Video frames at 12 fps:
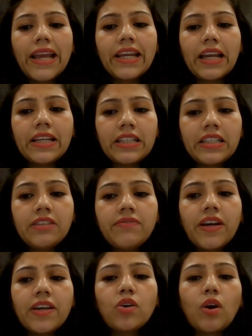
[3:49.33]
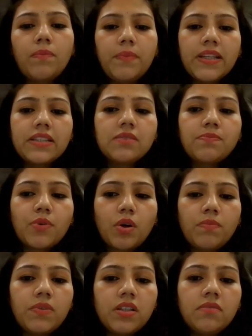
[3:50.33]
and identify complex
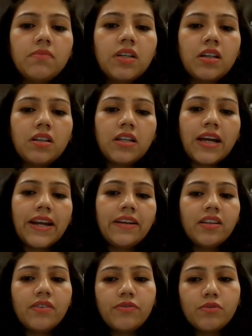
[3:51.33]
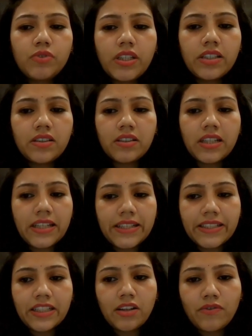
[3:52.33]
problem and review
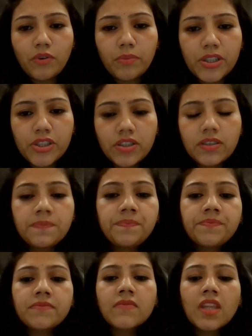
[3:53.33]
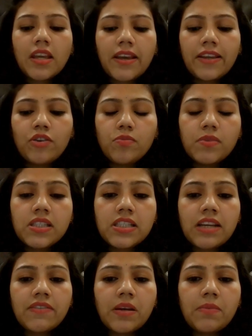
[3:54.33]
related information. And you
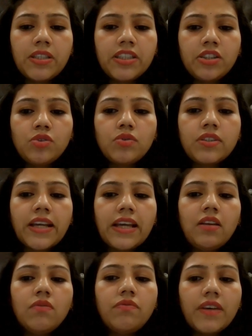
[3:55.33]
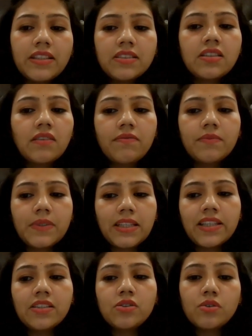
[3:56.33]
must have ability to tell when
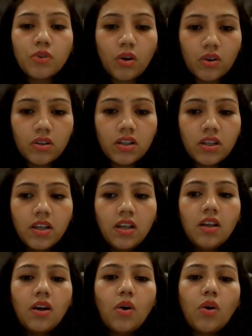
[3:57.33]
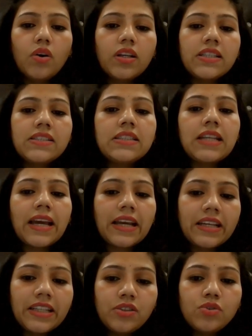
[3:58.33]
something is wrong or is
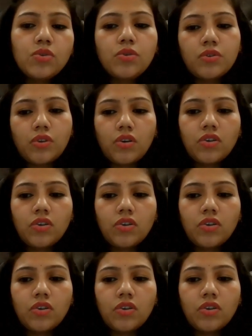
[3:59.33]
likely to go